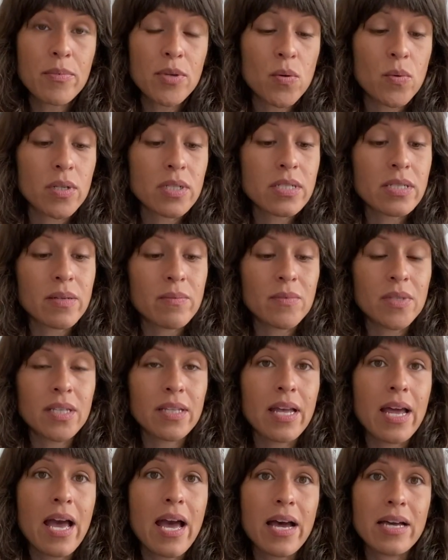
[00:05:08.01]
You want something
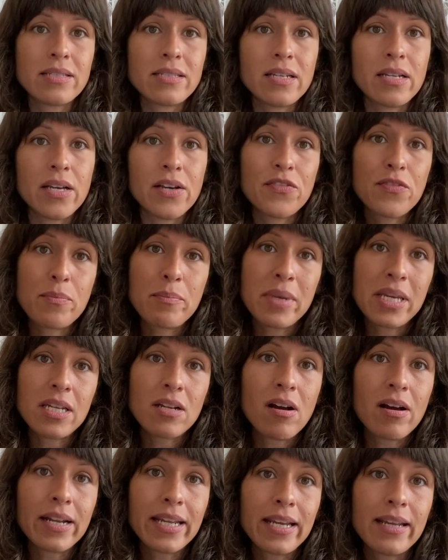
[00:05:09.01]
that has enough meat
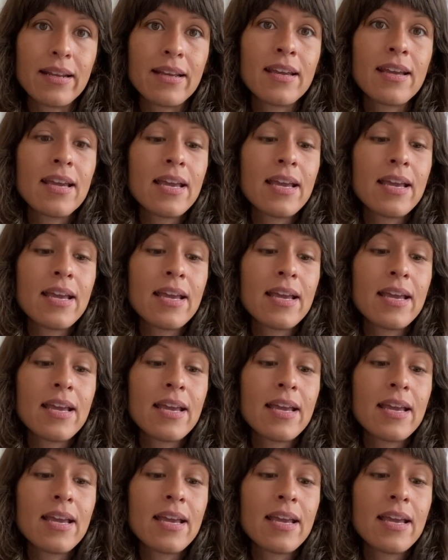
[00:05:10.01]
on it,